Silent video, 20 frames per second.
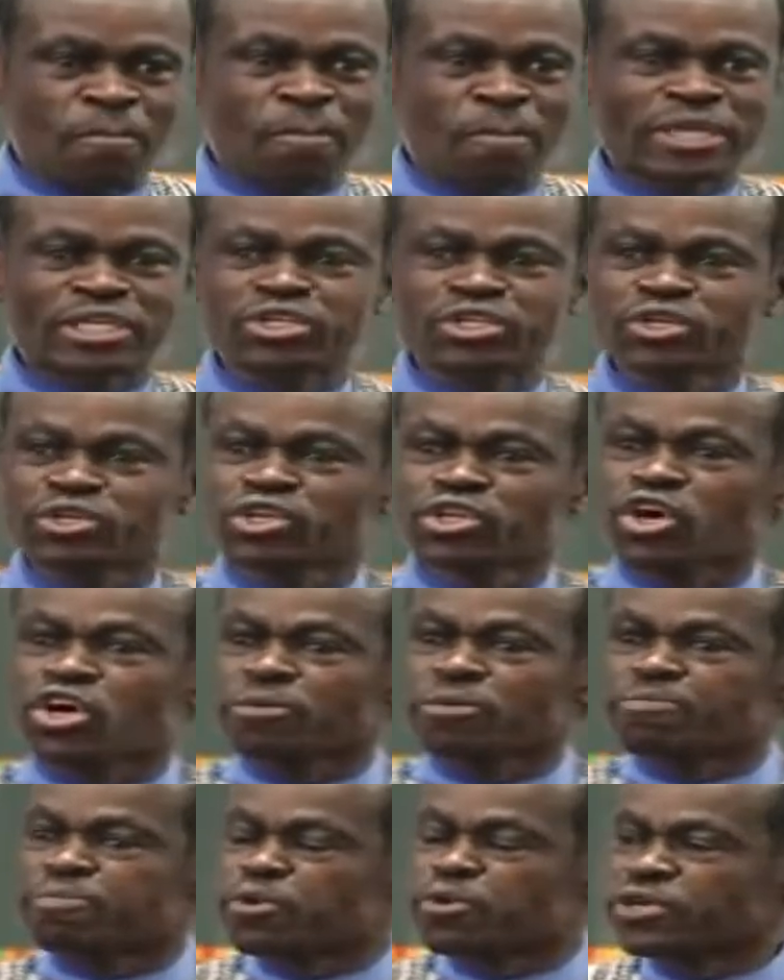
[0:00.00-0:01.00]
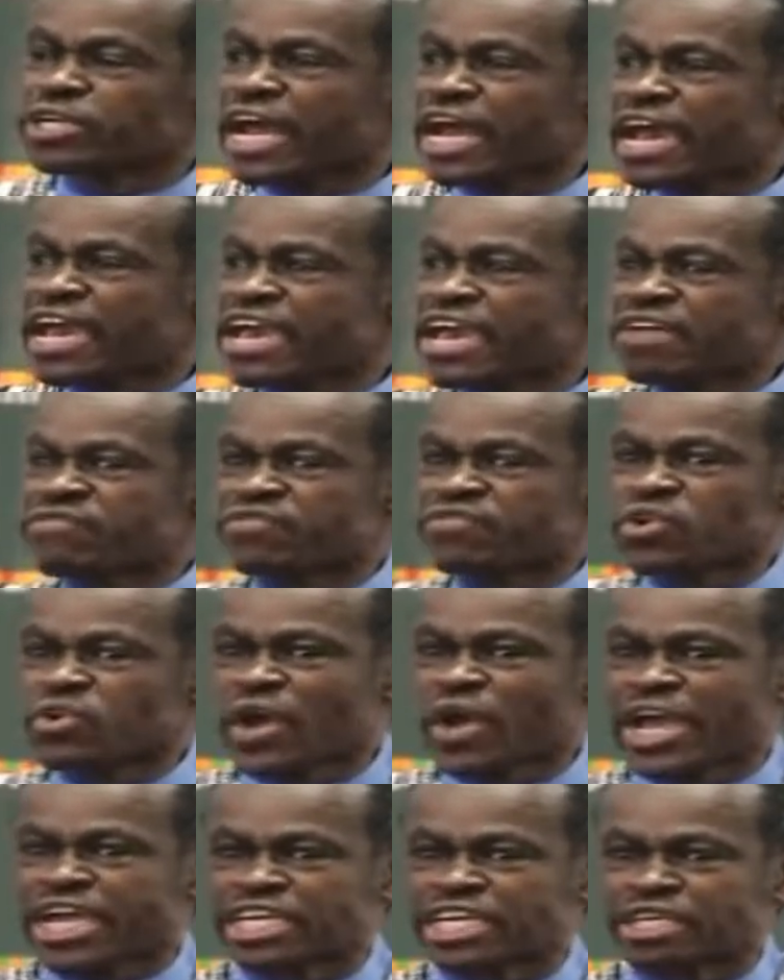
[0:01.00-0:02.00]
But you don't put a
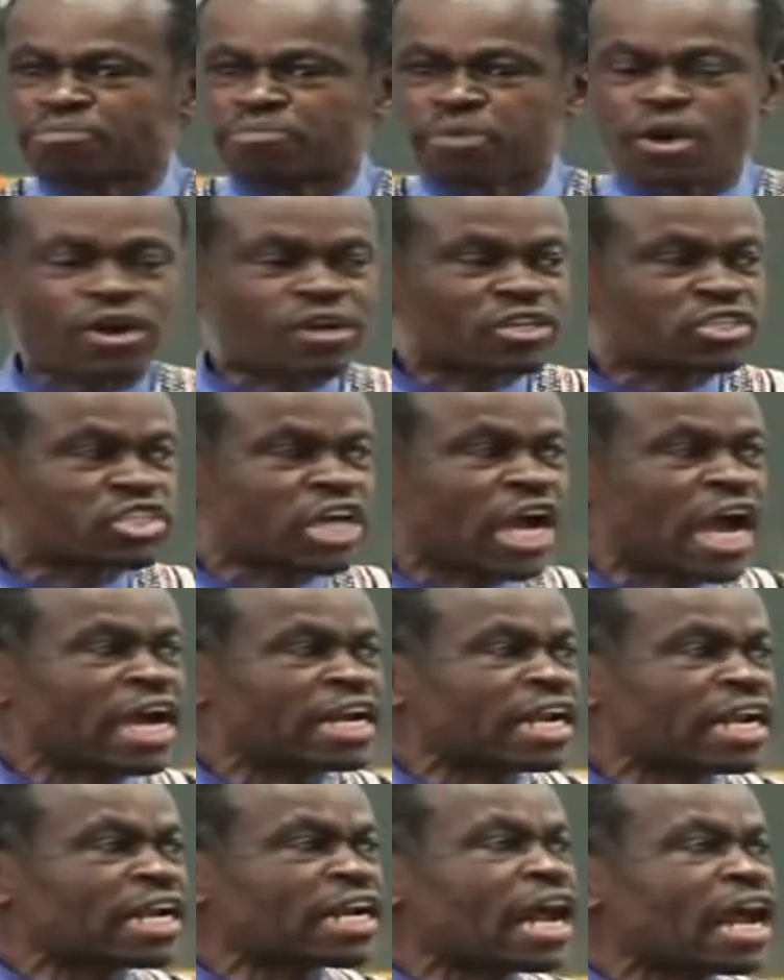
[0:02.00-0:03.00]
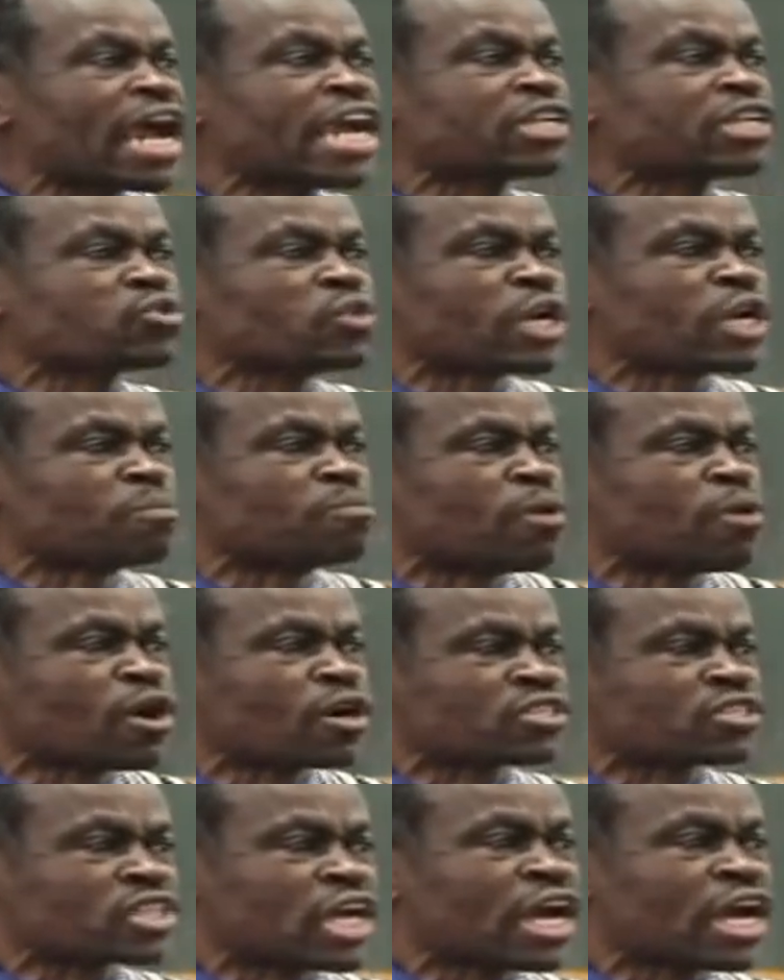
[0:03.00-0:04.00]
heavyweight boxer and a lightweight
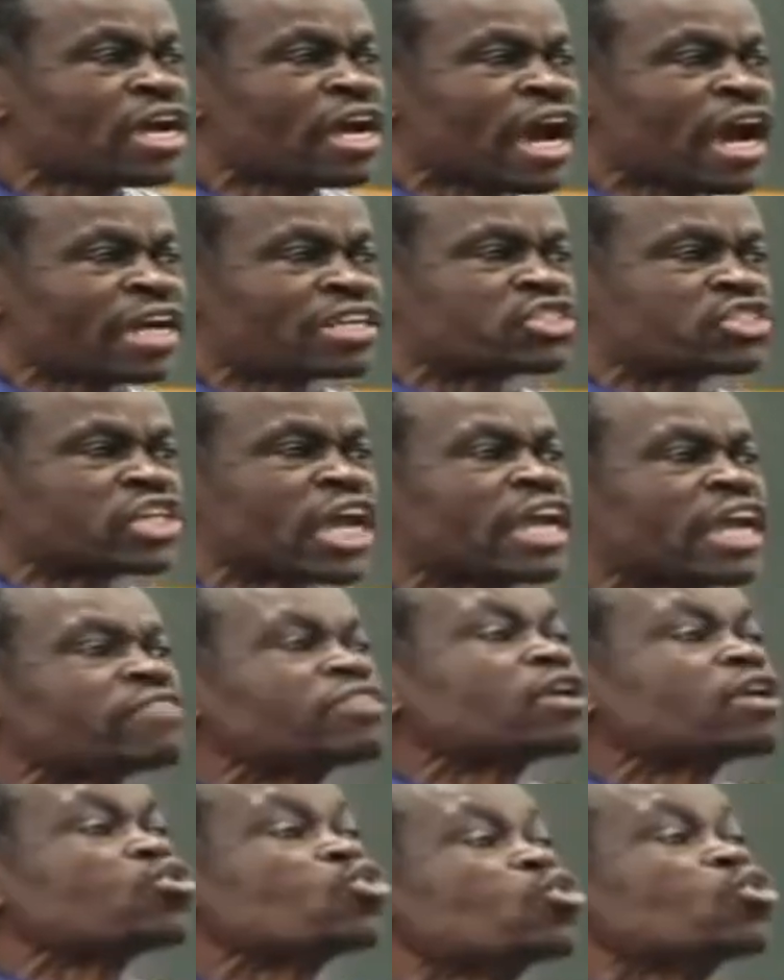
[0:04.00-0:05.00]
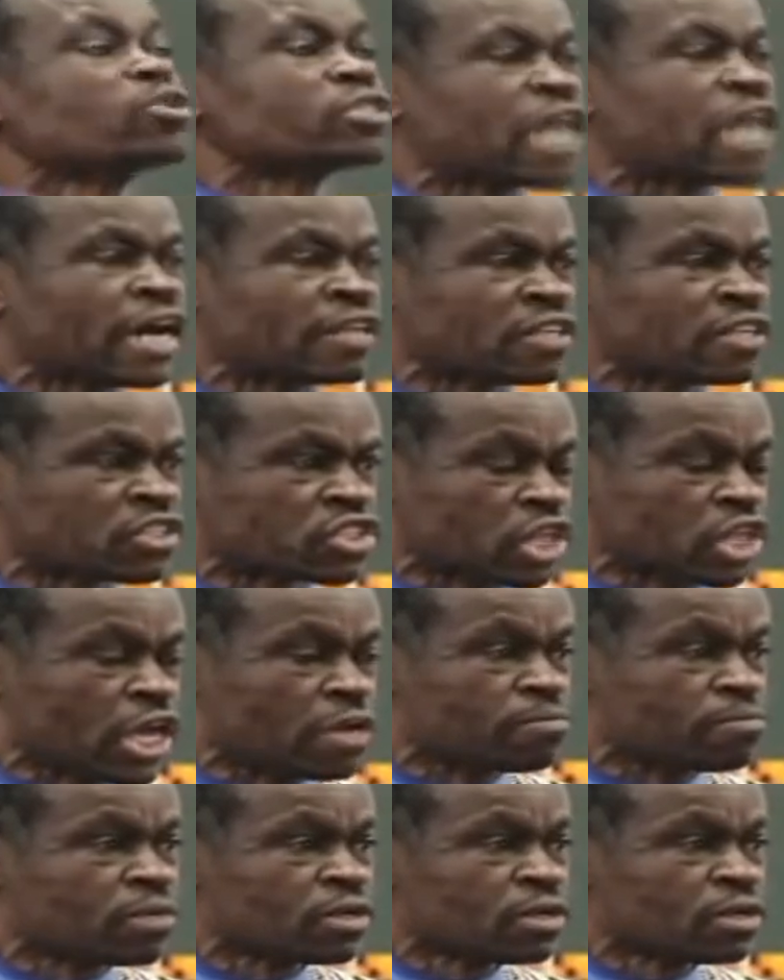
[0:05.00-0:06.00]
boxer and say the rules are the
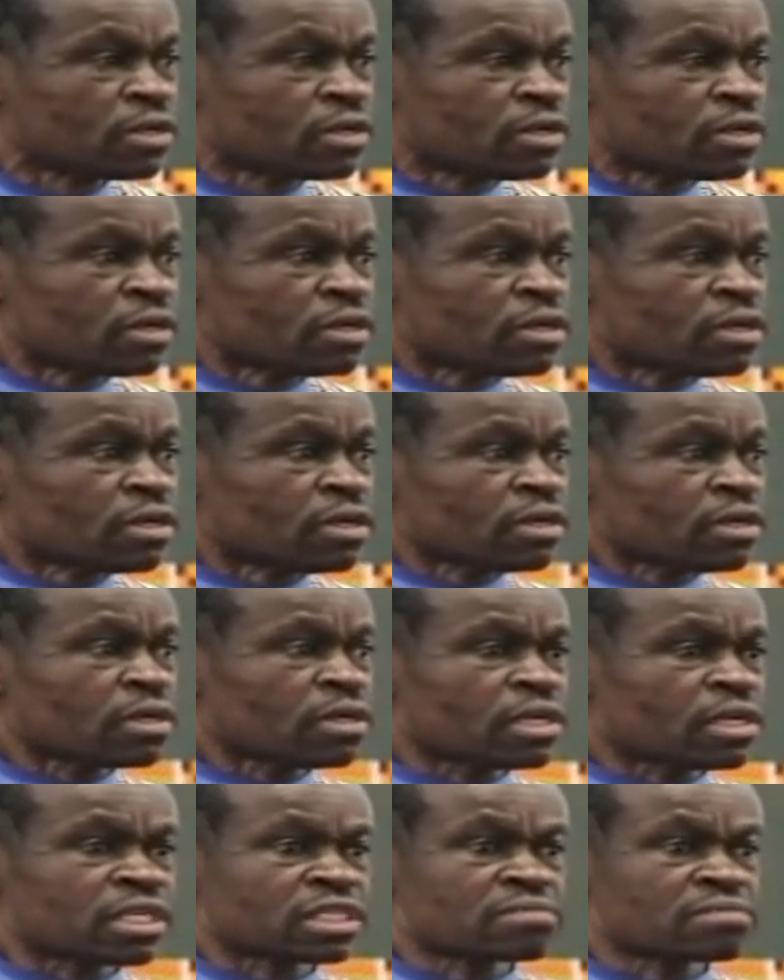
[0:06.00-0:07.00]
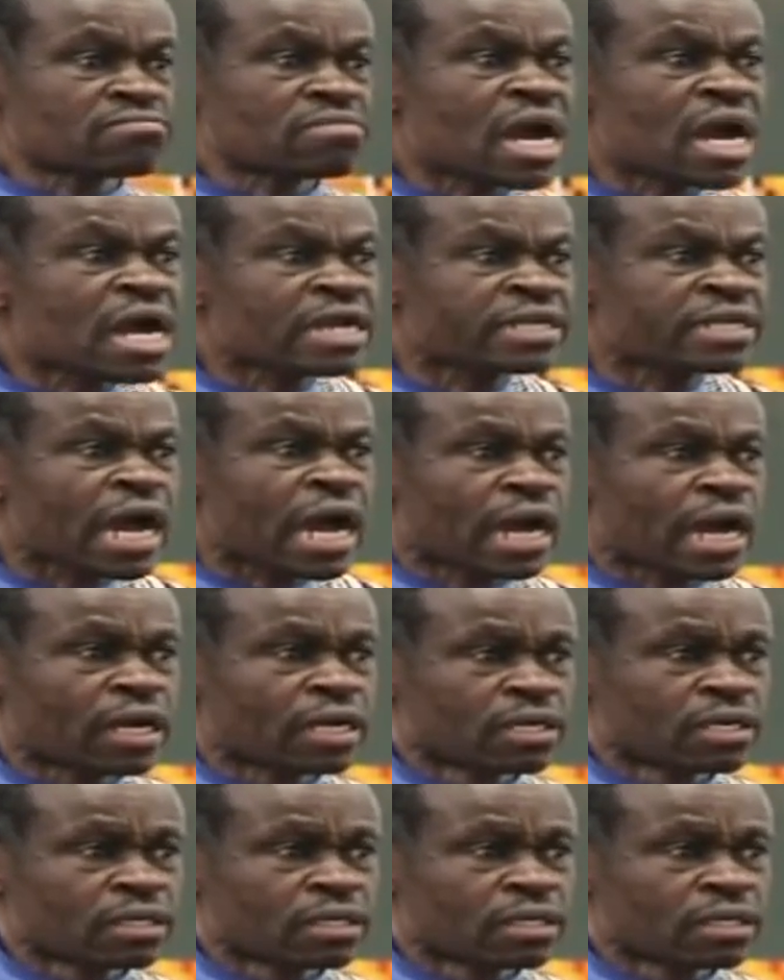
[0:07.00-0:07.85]
same. it is murder.